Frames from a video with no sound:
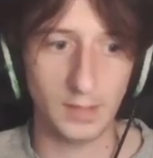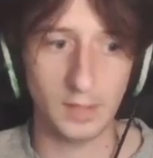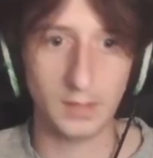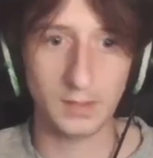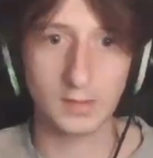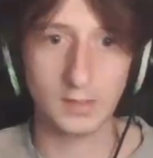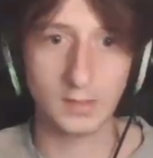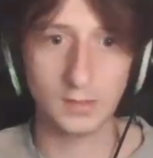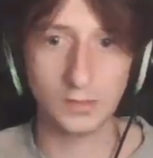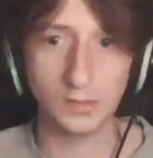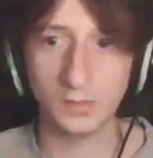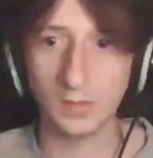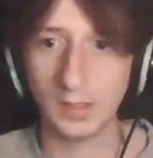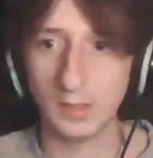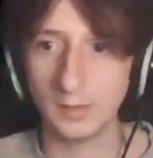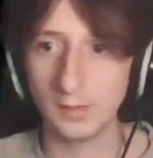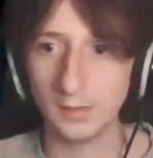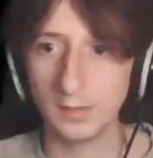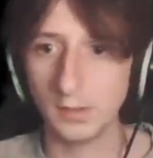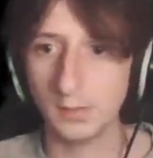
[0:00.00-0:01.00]
Okay, so that's all
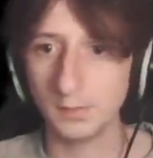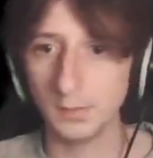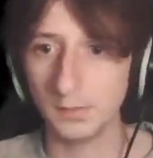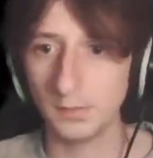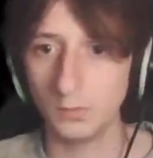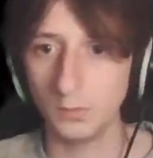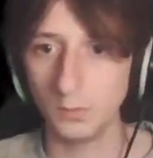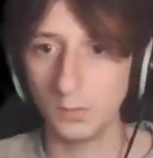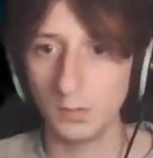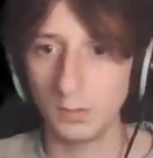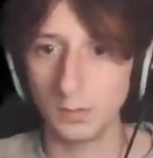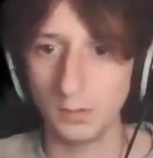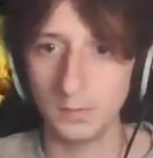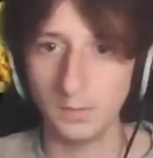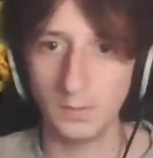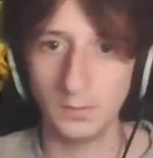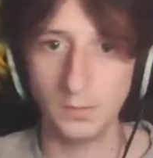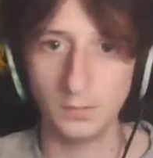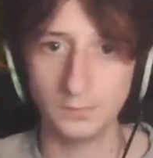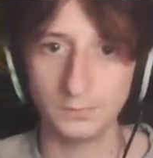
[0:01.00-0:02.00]
gathered up.
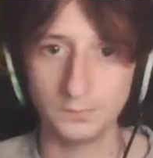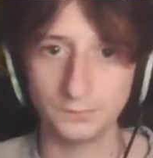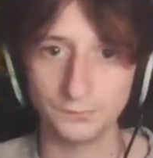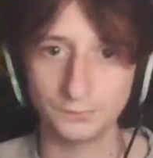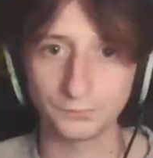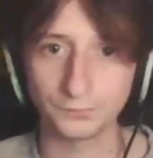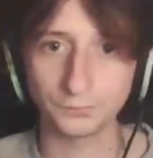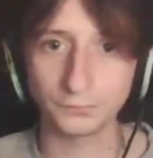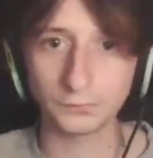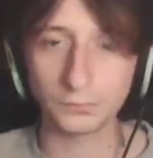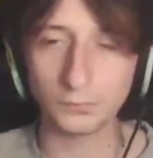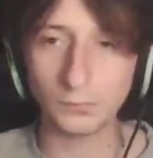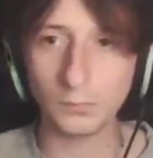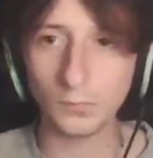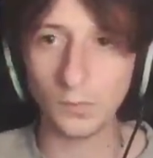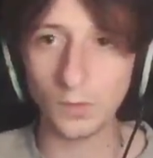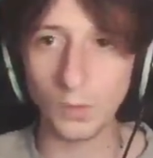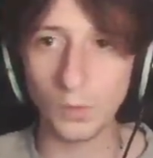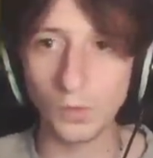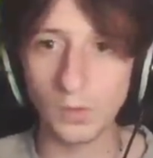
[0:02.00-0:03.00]
Wonderful.
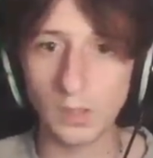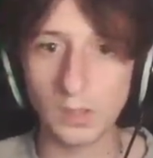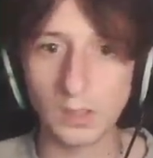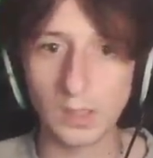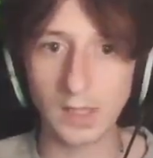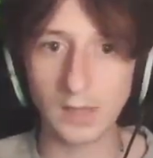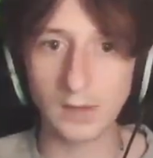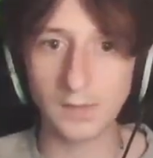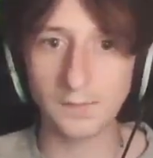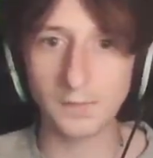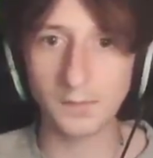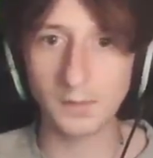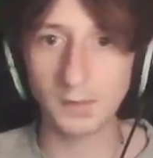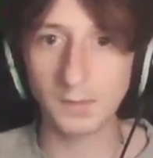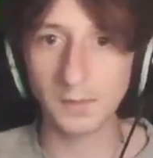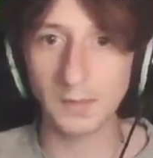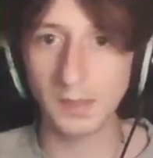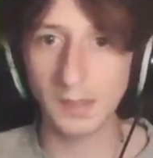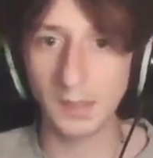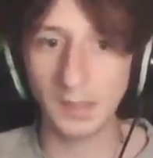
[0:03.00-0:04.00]
We're going to gather from
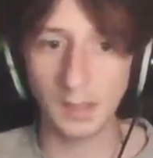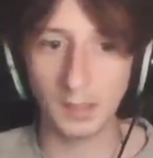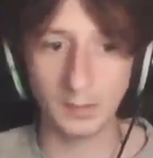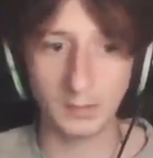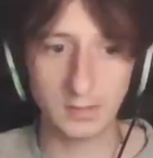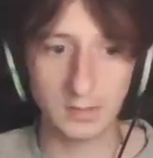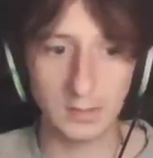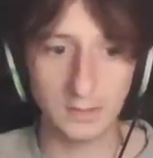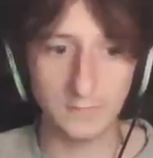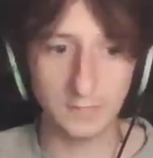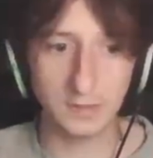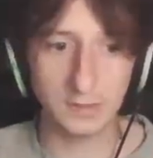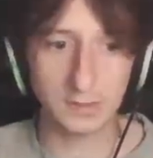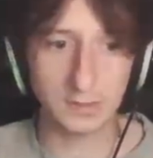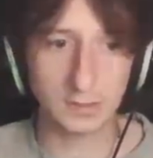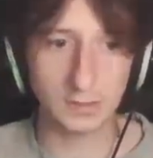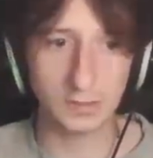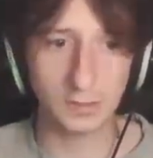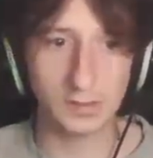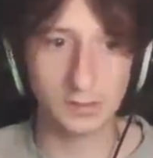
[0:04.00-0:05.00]
up here. I'll just leave
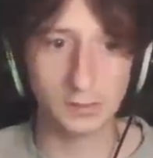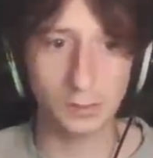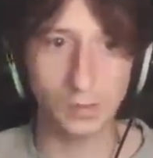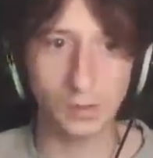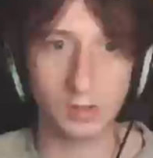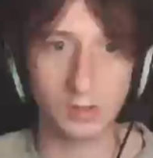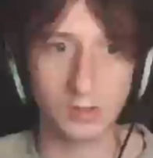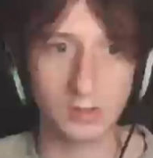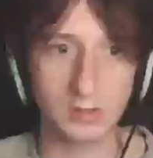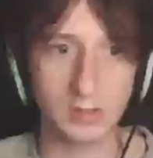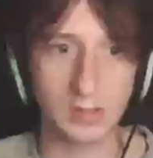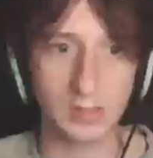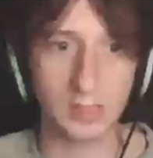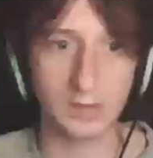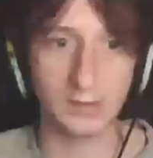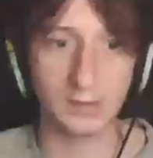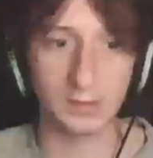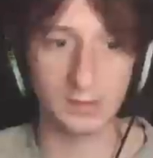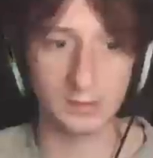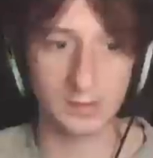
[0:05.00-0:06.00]
these workers
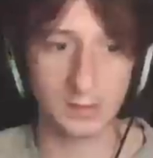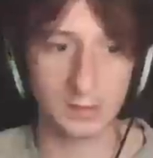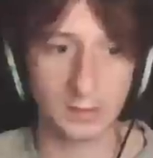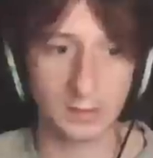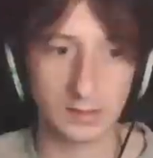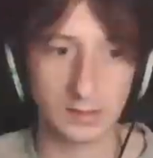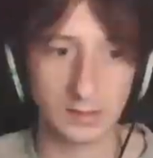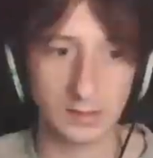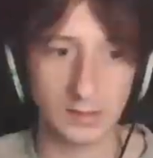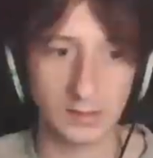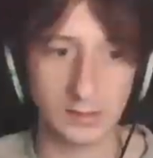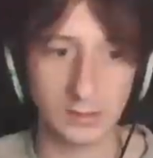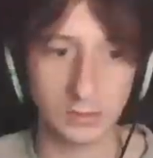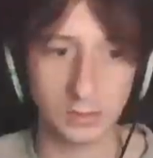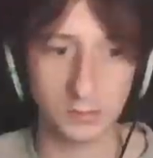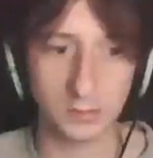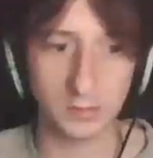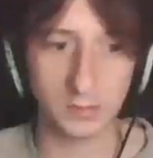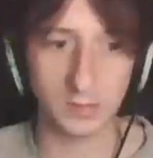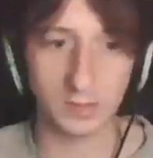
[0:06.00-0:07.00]
together inside the nest. It
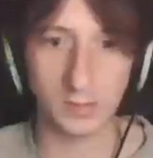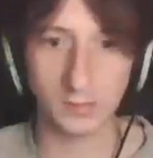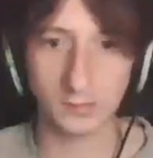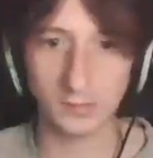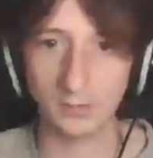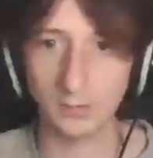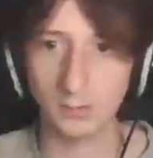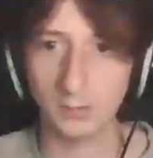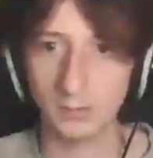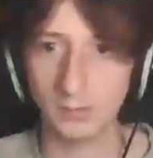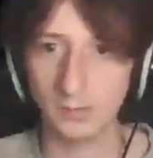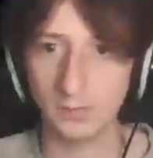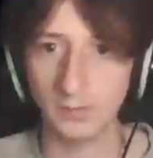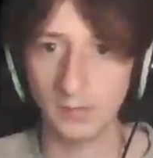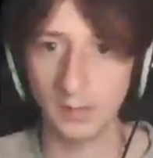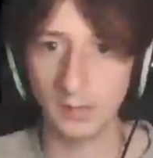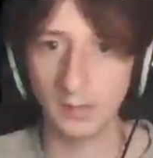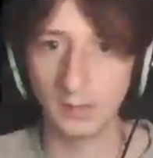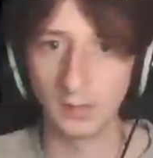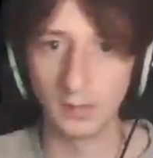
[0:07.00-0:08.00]
should be absolutely
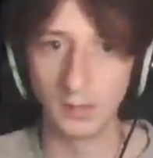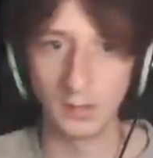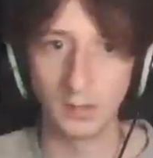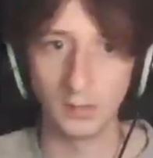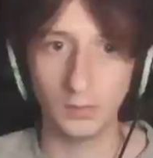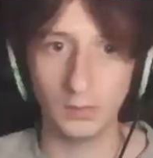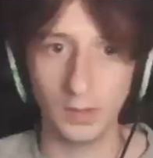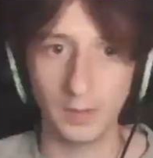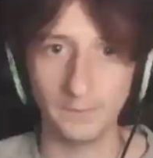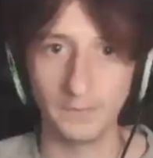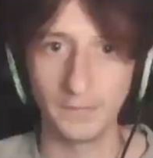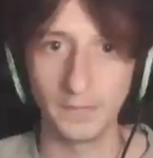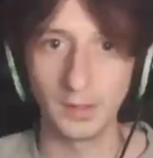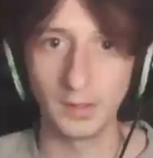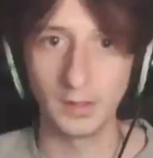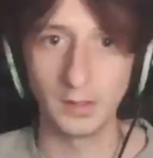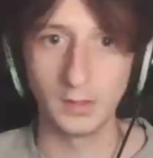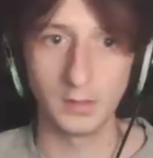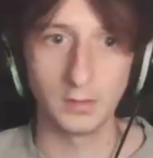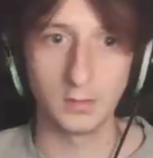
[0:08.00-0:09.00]
fine. Right.
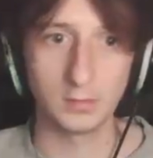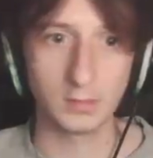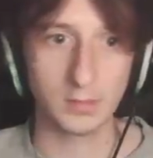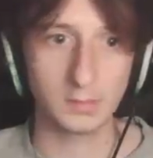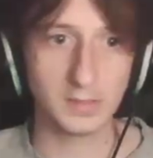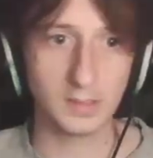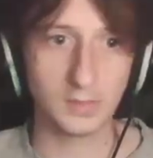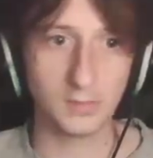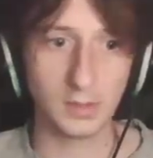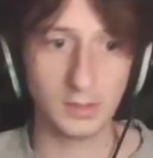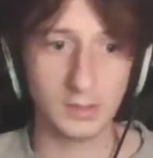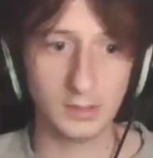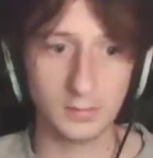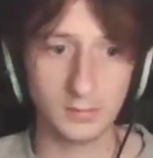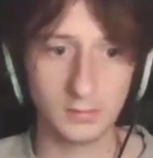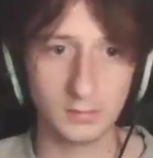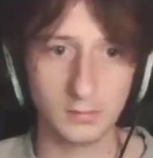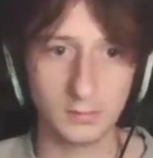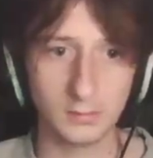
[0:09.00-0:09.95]
Time to get ready.